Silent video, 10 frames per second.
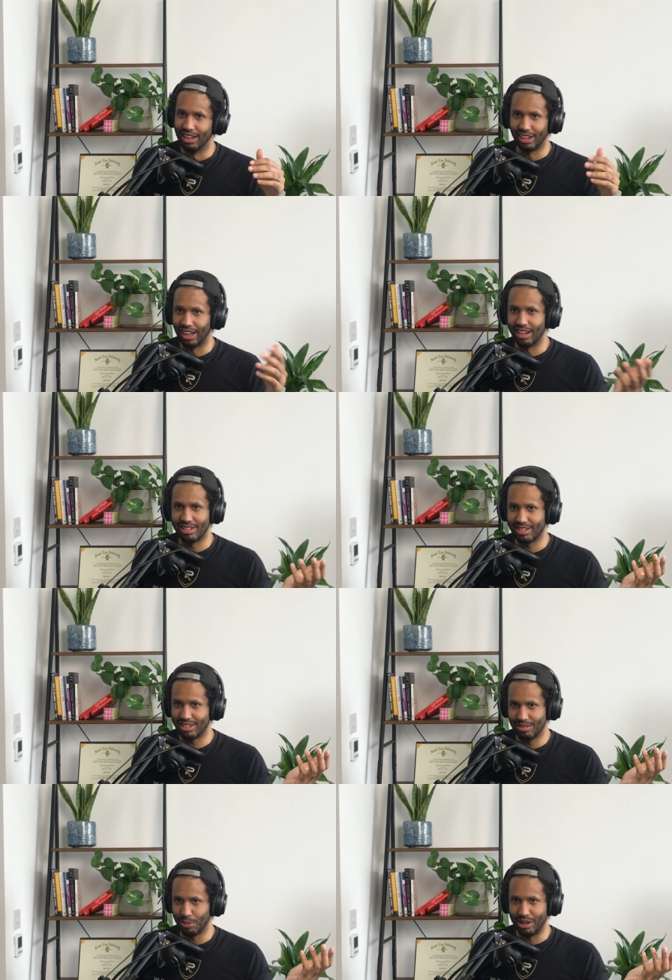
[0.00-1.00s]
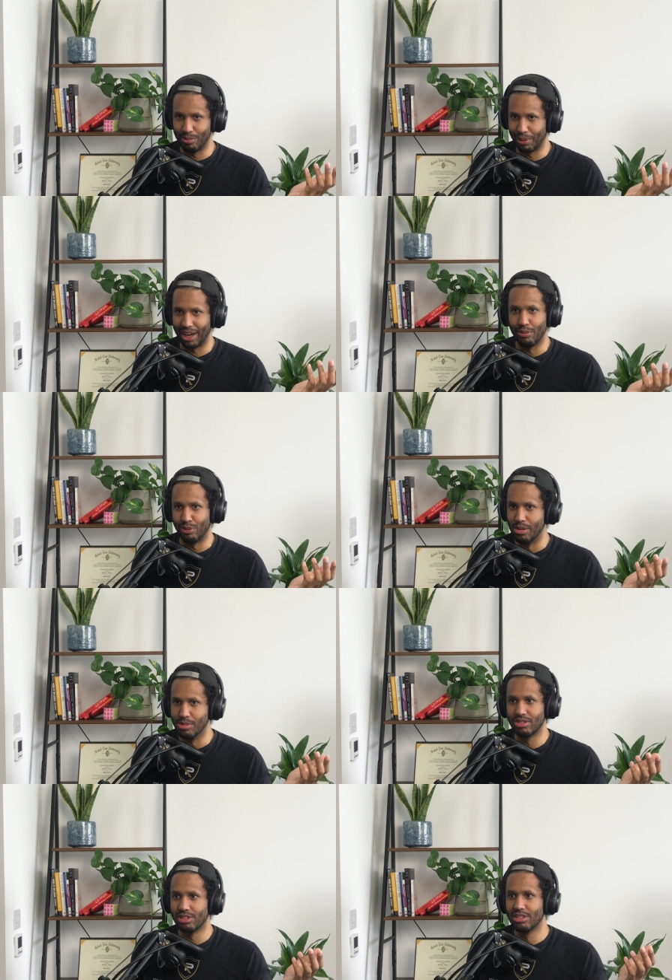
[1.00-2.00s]
ago, like last when he I became
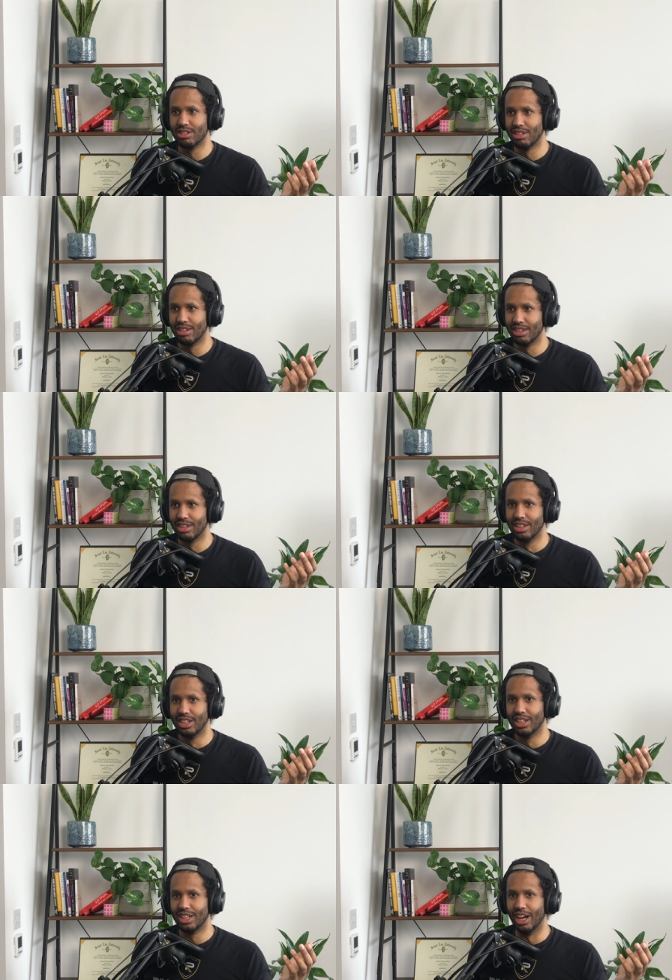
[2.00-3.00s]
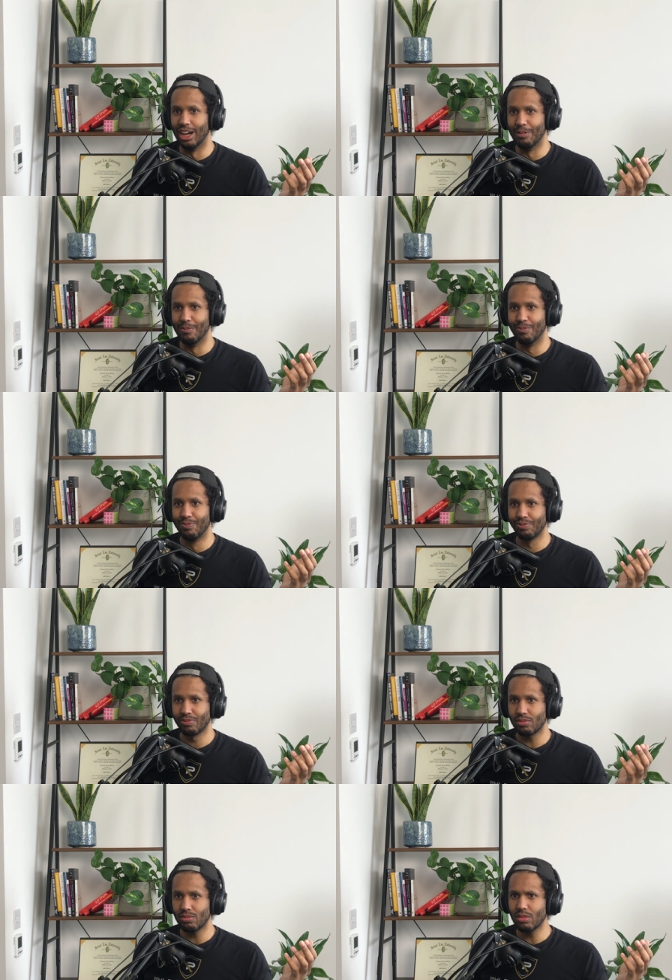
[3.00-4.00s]
famous that. yeah totally um, no,
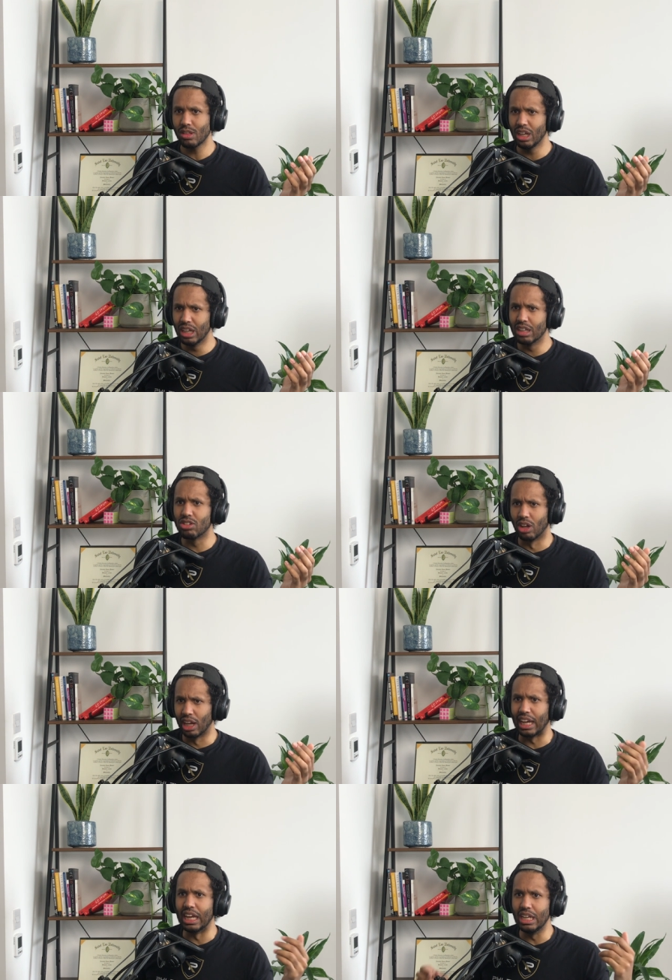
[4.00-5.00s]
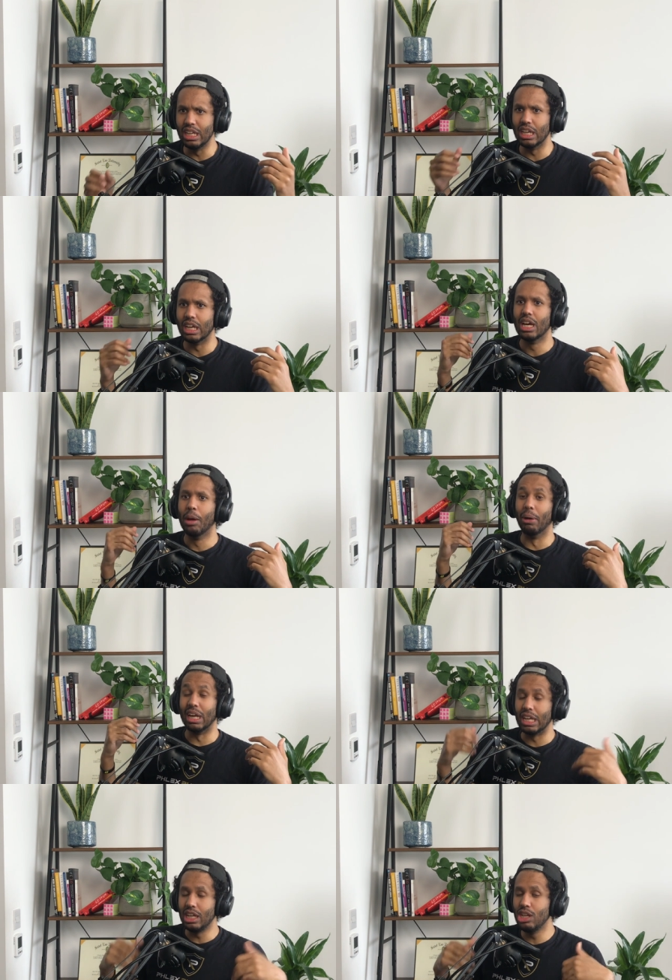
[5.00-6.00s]
last year it. I think it was it. So like he
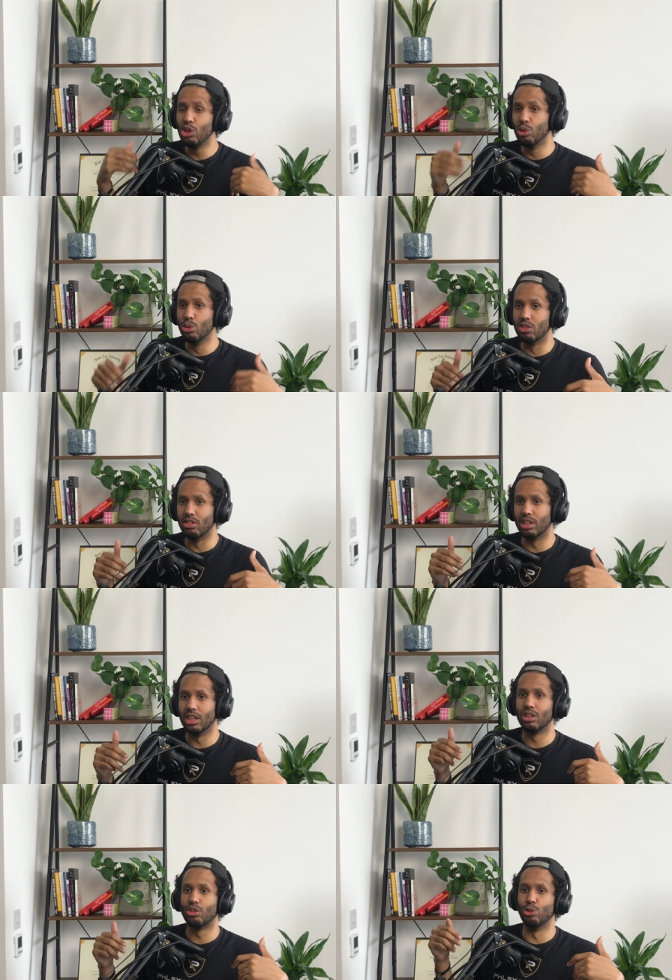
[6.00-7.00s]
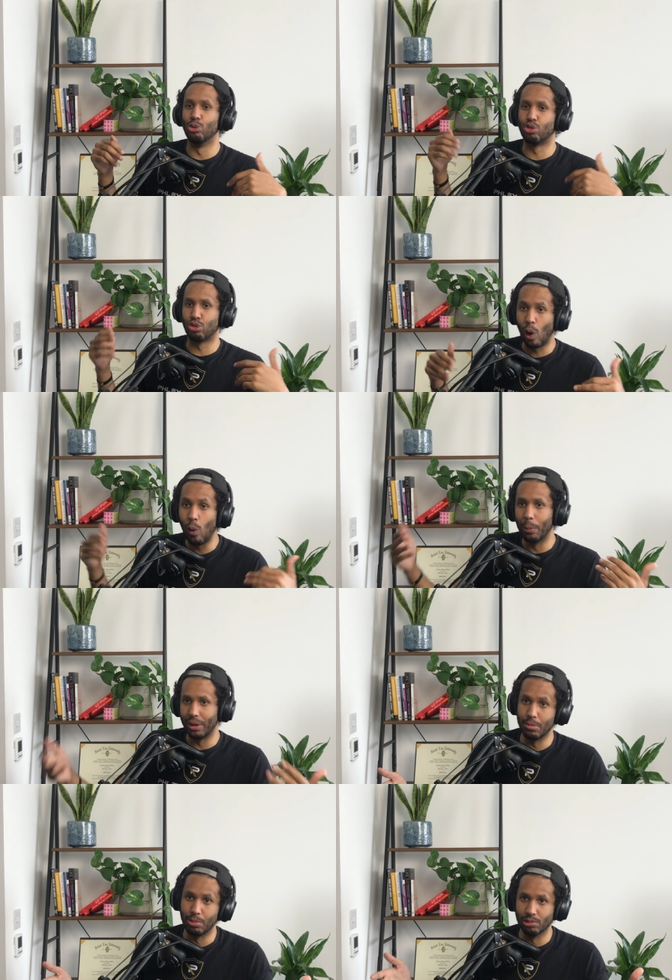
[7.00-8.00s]
but he uses it to troll
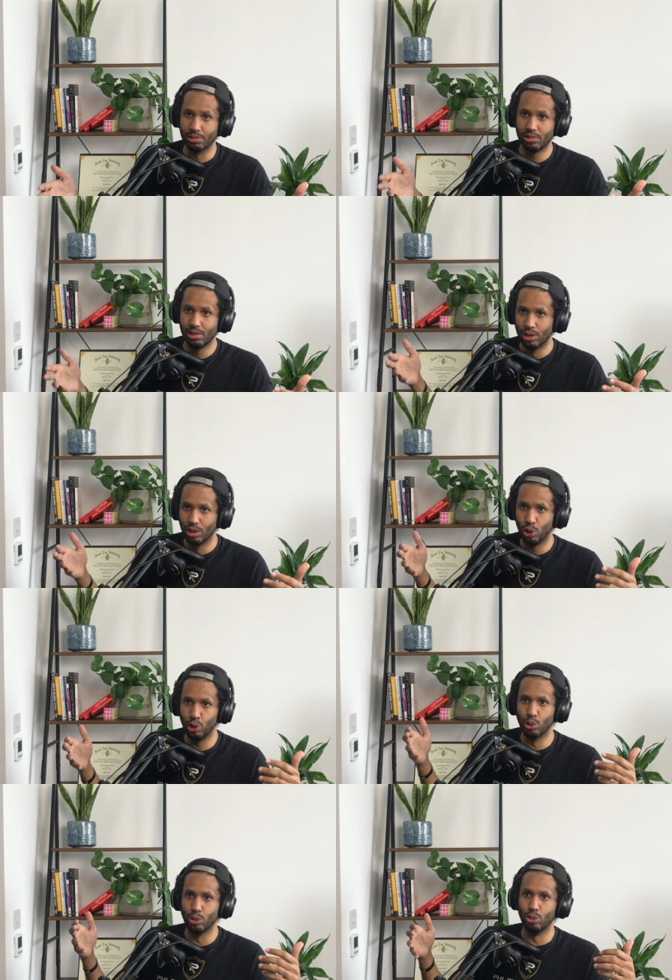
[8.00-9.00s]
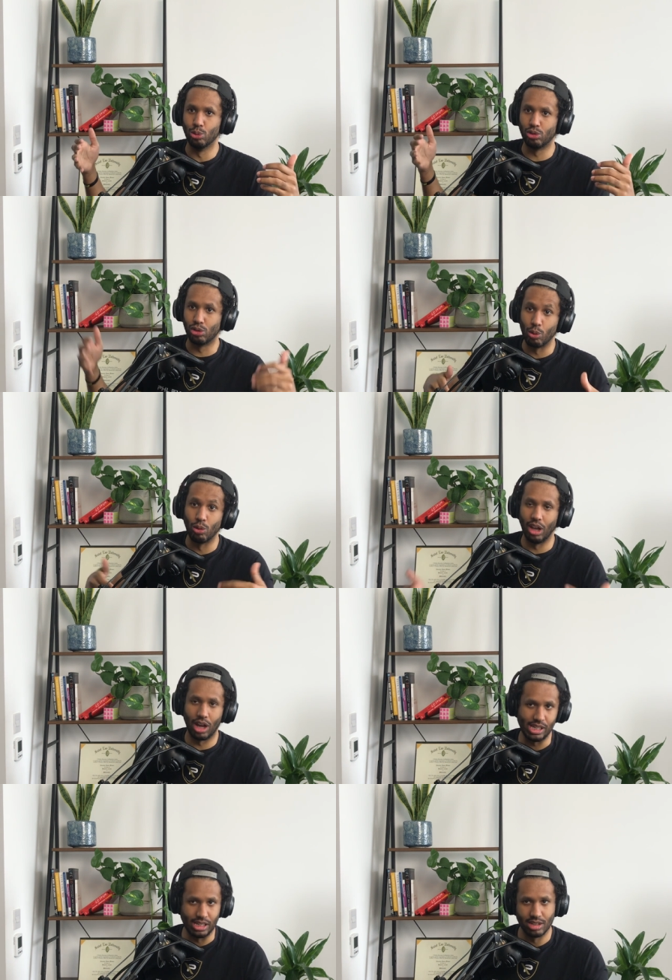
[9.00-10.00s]
people who don't
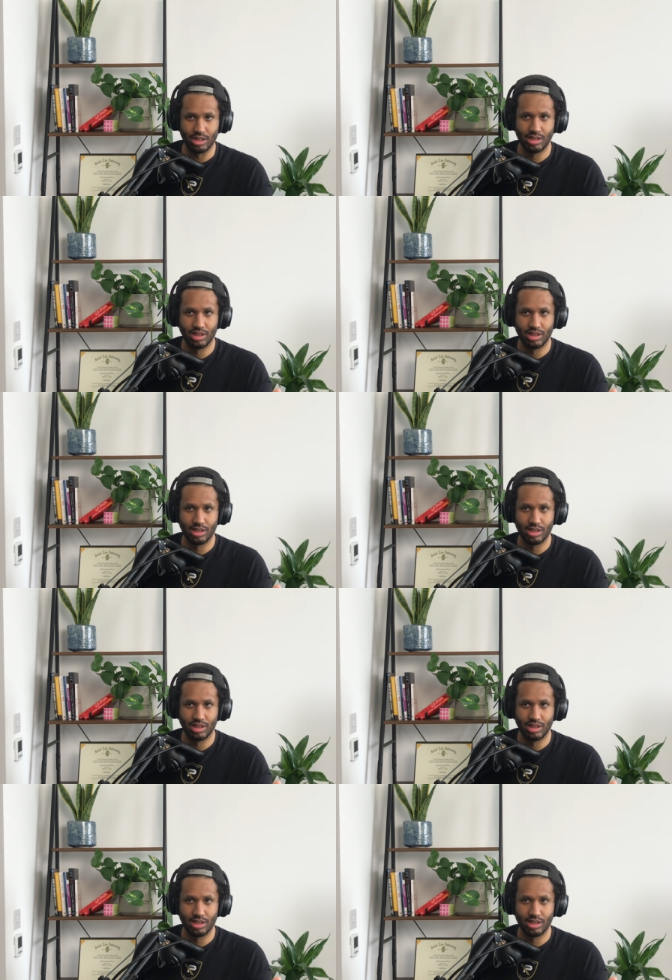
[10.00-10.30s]
oh. like it.